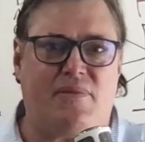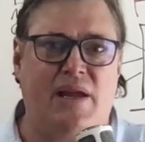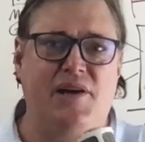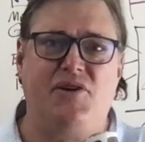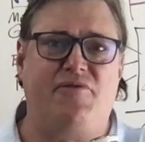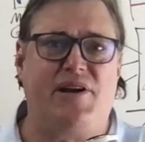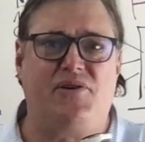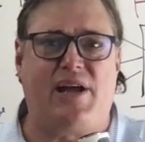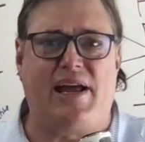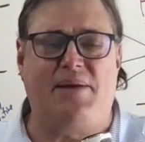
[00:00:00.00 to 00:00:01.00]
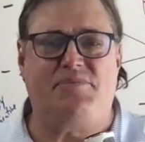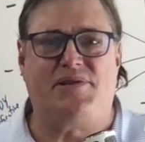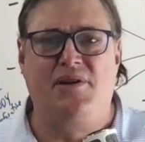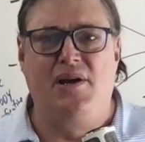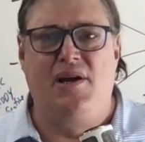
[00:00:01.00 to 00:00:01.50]
in your video
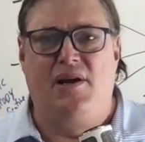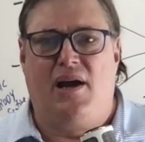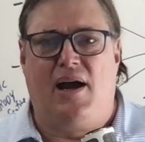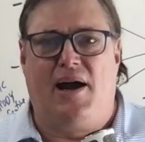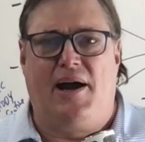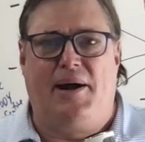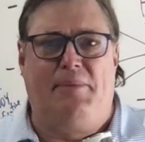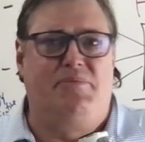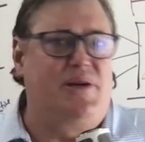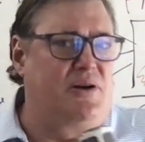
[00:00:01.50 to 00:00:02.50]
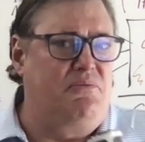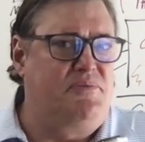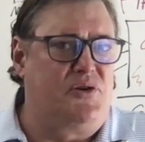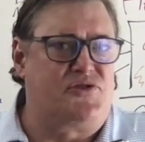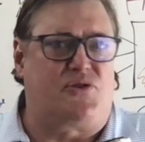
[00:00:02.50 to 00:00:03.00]
games? Um, you know,
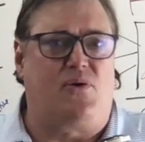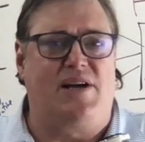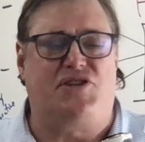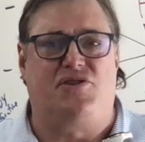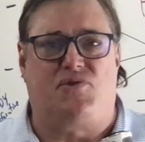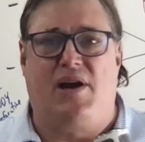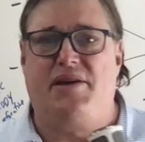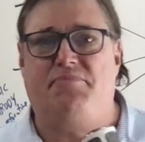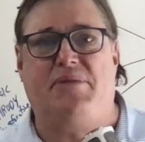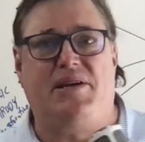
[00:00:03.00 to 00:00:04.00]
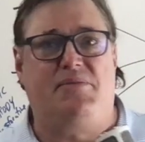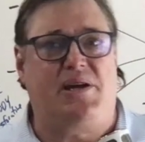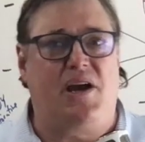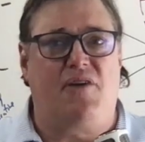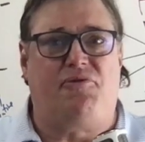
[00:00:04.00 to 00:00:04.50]
those are questions, right? You need to be
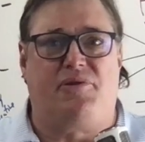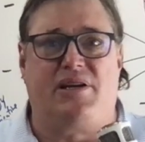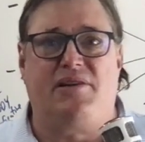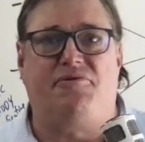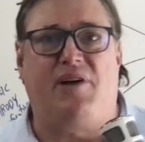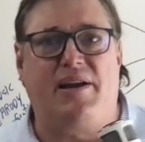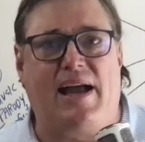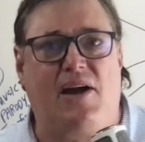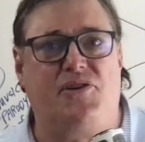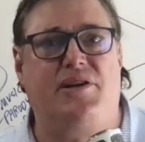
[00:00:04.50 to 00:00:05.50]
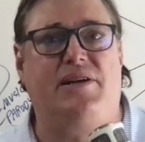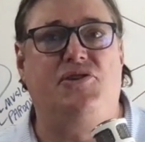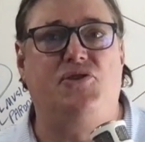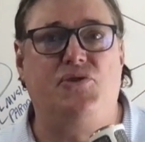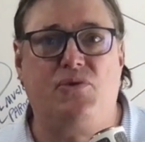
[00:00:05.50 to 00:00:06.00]
careful. You need to find out. You need to
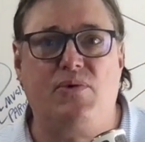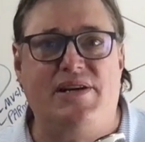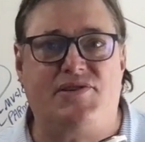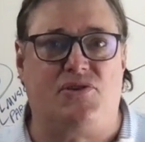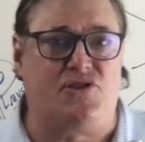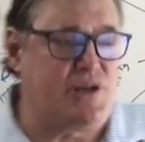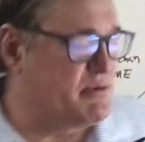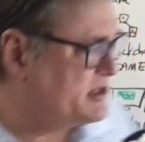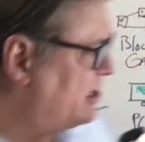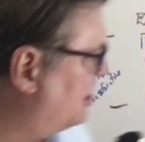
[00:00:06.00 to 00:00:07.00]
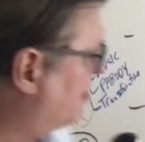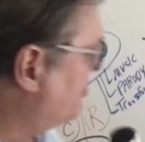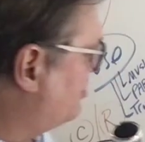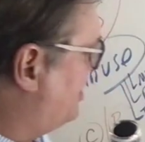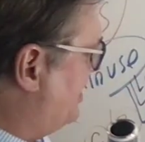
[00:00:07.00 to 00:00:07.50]
do your research. There was a
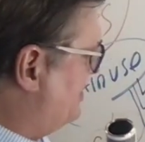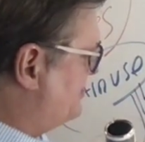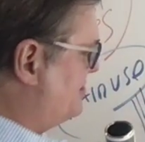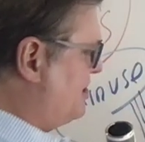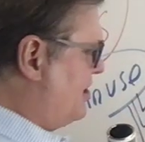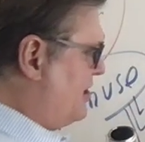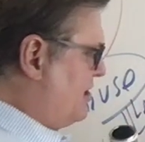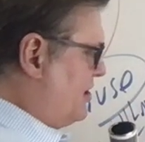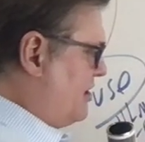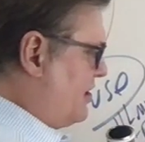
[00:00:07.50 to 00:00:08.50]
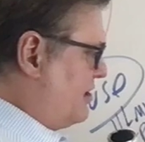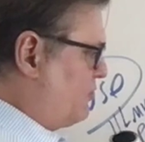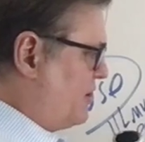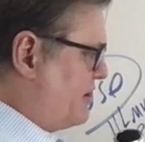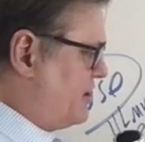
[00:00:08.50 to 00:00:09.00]
Hummer case
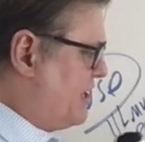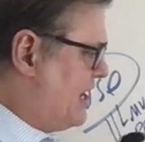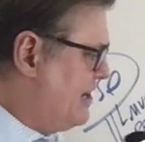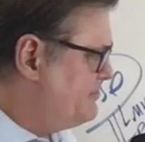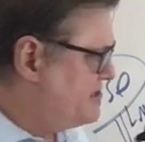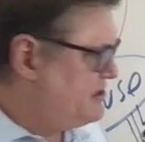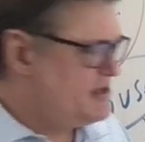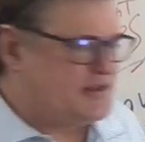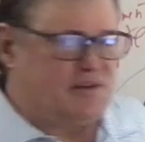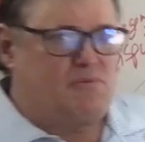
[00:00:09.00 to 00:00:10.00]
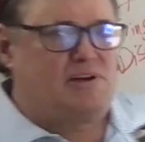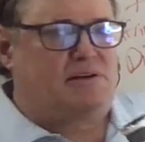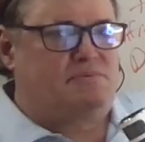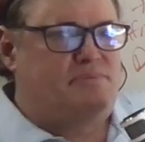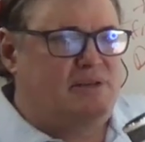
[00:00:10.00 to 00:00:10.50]
in one of the games, and they said,
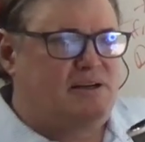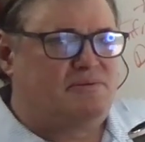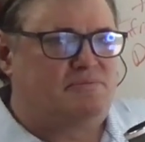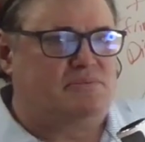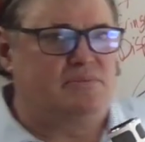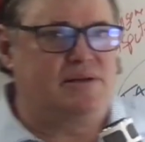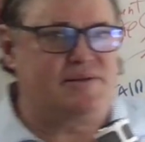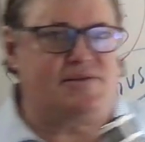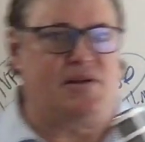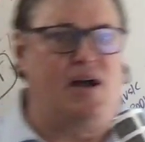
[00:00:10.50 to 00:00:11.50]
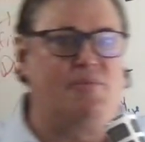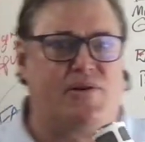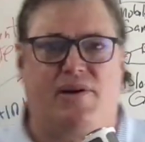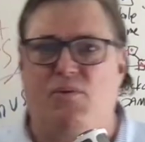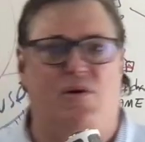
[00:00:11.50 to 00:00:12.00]
well, you know, it's Hummer.
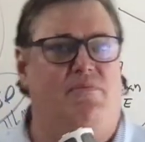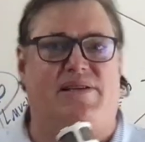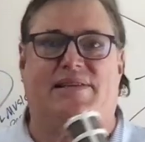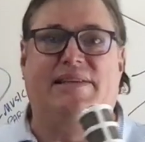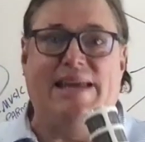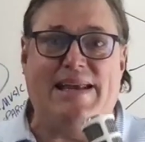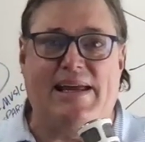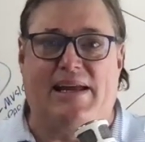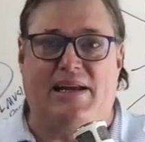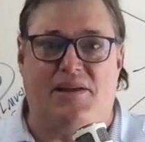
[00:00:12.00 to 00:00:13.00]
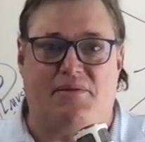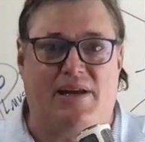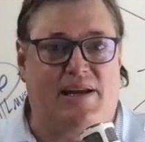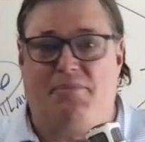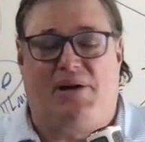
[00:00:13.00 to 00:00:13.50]
They weren't misleading any
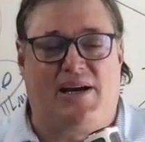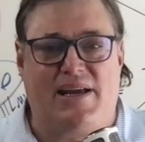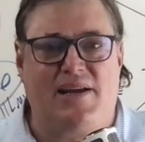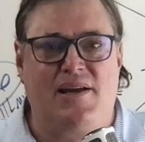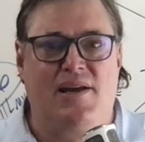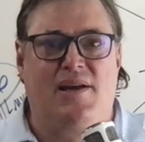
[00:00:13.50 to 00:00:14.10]
anybody.